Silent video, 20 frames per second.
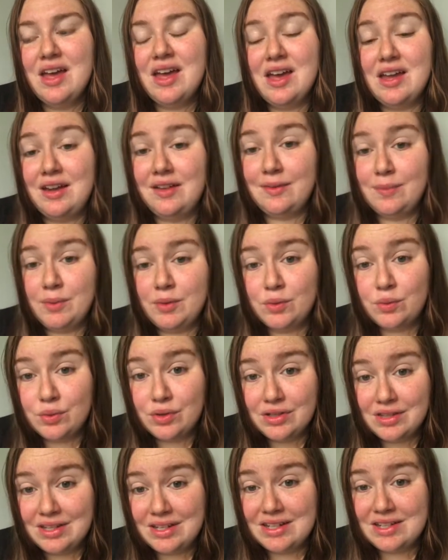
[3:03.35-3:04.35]
And it's been
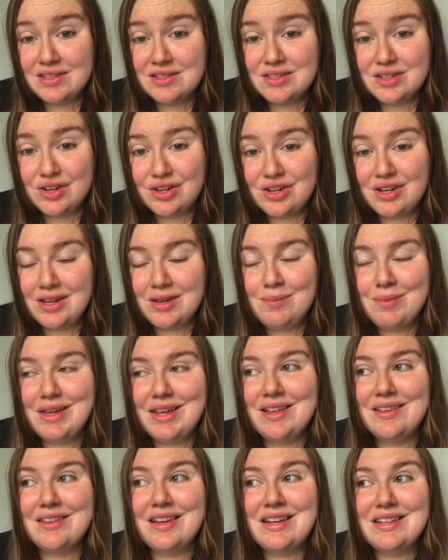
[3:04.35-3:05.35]
really concerning
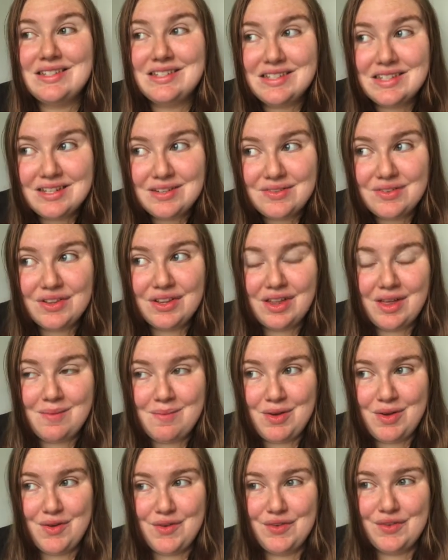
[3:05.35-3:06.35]
because I did feel it
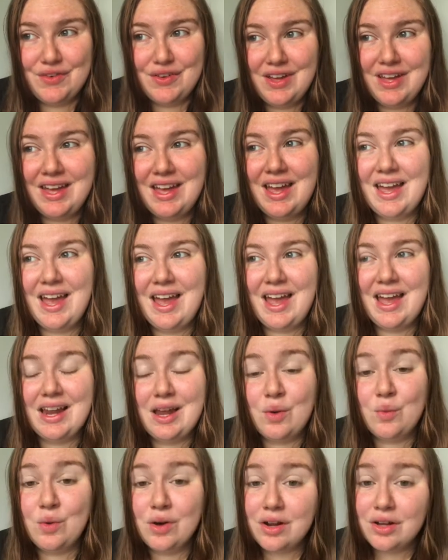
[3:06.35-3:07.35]
move, and
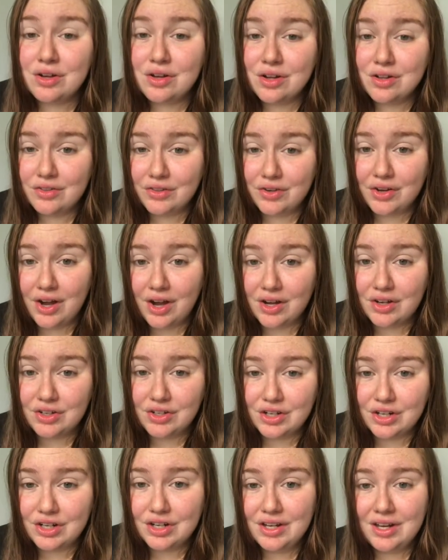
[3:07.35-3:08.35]
I want to call the
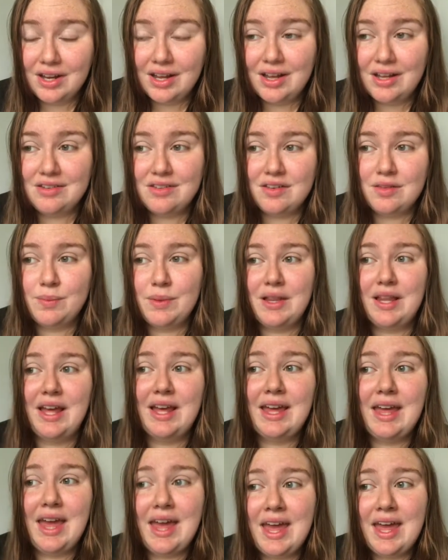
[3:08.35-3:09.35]
doctor, just be
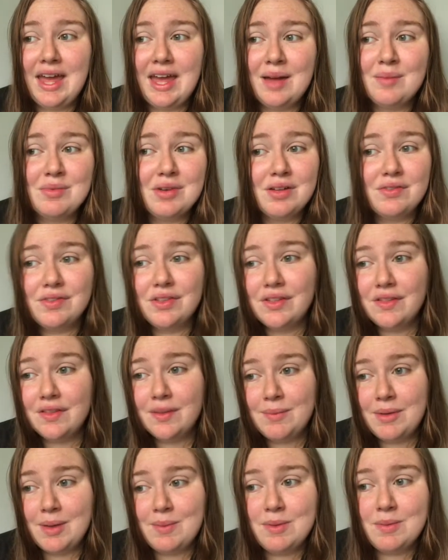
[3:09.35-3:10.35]
like, hey, I'm not feeling the
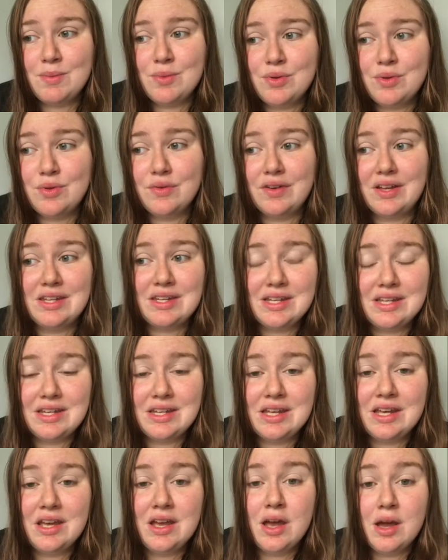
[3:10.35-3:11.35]
baby move, I did,
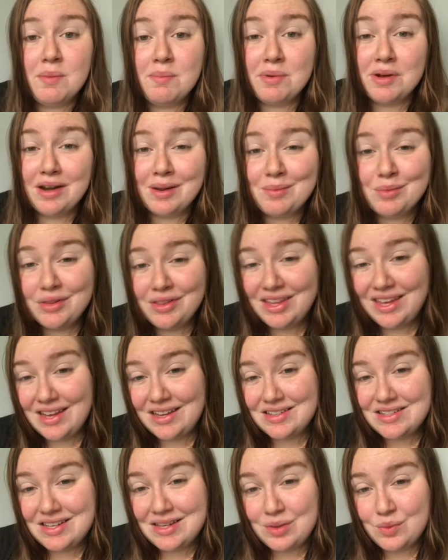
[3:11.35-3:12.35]
but I'm only
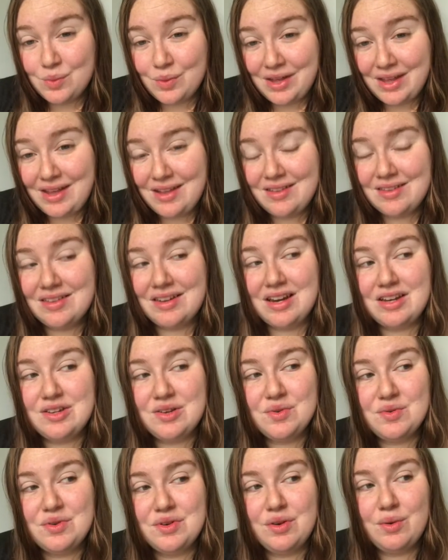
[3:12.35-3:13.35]
18 weeks and I
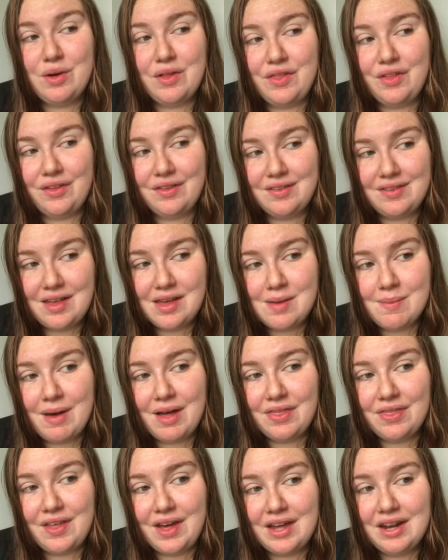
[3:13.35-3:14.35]
don't know what they'll say
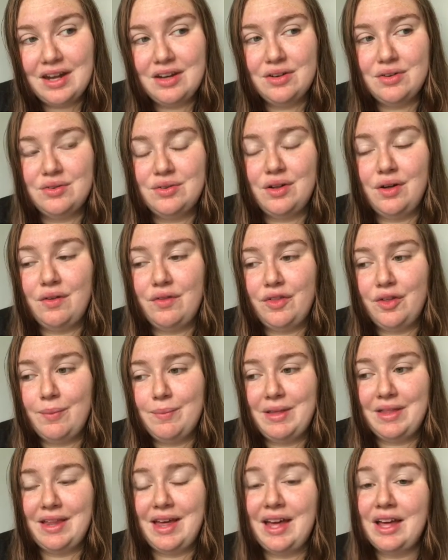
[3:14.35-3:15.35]
about that. I don't know if they'll
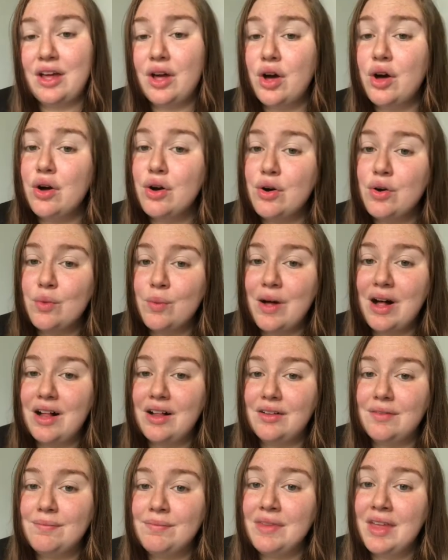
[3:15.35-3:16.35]
be like, oh,
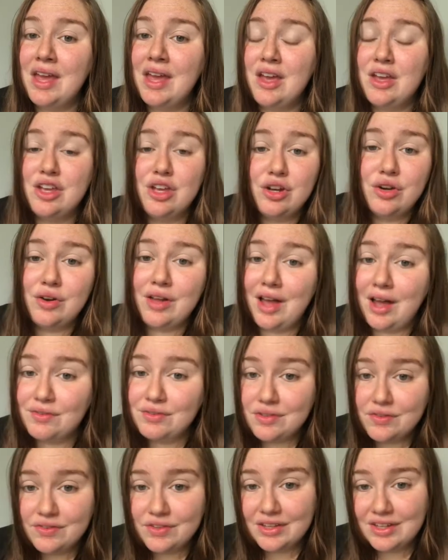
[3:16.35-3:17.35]
well, you don't have
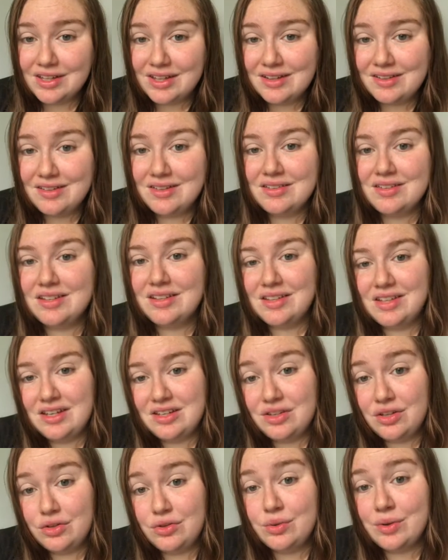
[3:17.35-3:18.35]
to feel it consistently
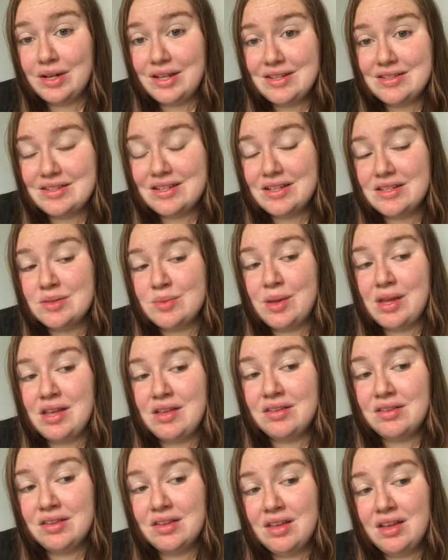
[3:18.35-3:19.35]
until 26
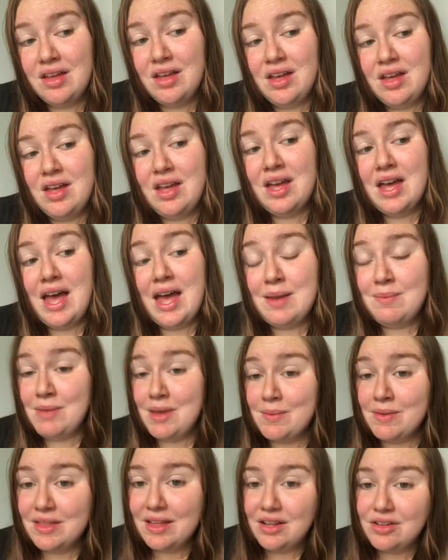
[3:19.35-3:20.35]
weeks. And
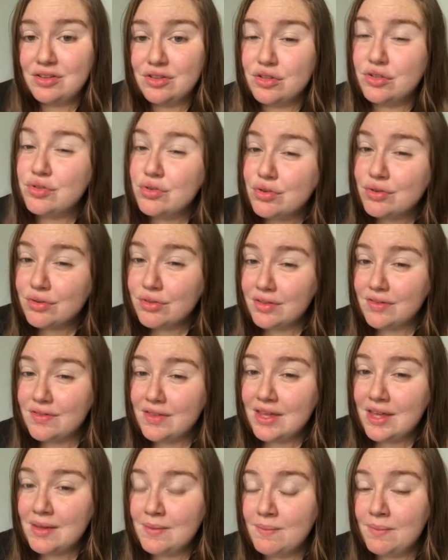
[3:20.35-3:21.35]
maybe that's the truth of
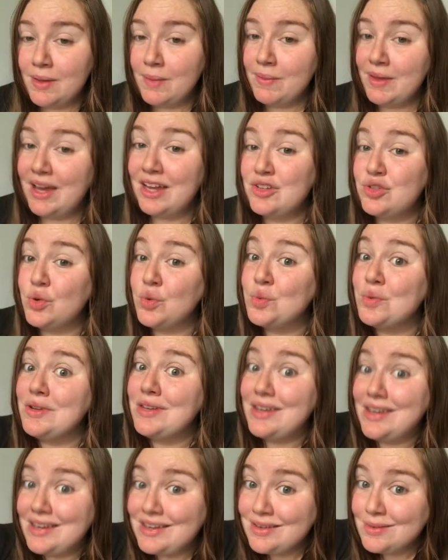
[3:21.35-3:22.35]
it. Maybe I
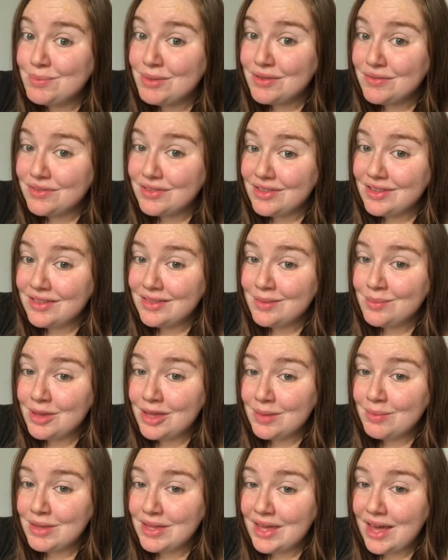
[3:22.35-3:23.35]
don't need to be feeling the
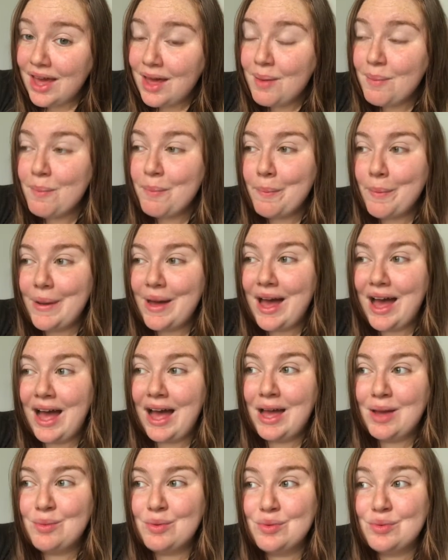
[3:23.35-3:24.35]
baby yet, but
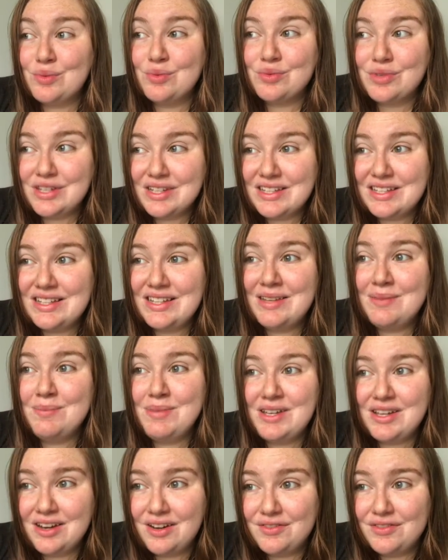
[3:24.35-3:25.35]
I would really
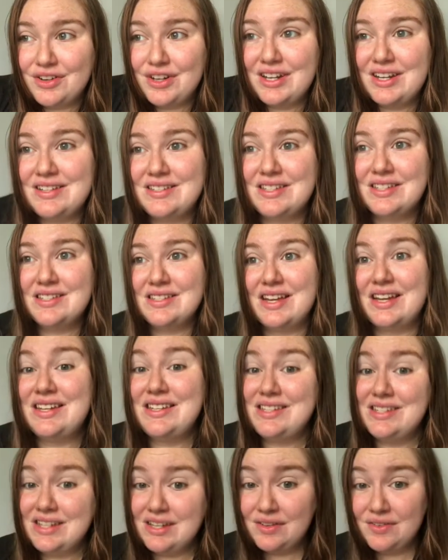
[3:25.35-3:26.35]
be comforted, since I
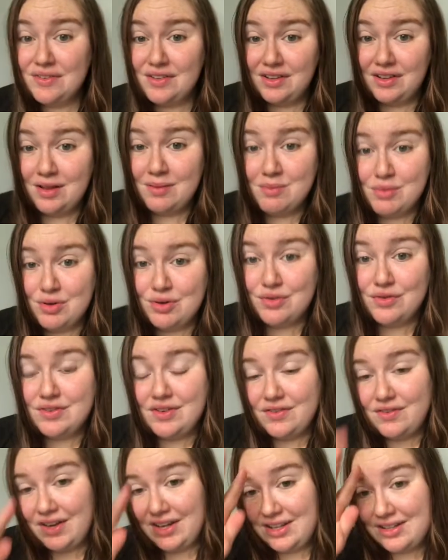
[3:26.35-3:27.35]
did feel it move,
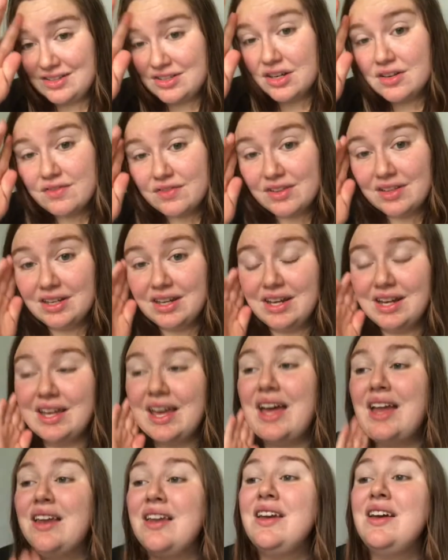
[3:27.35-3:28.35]
if I could start feeling it
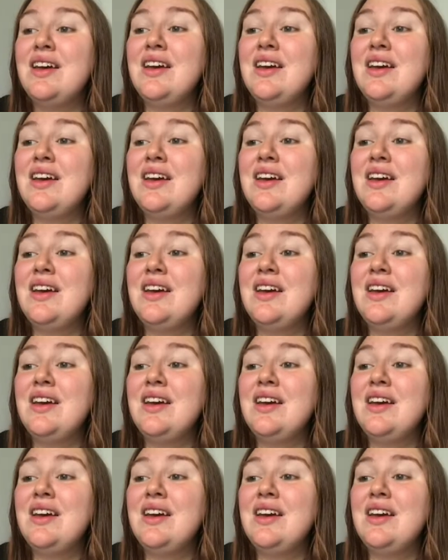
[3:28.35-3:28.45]
again.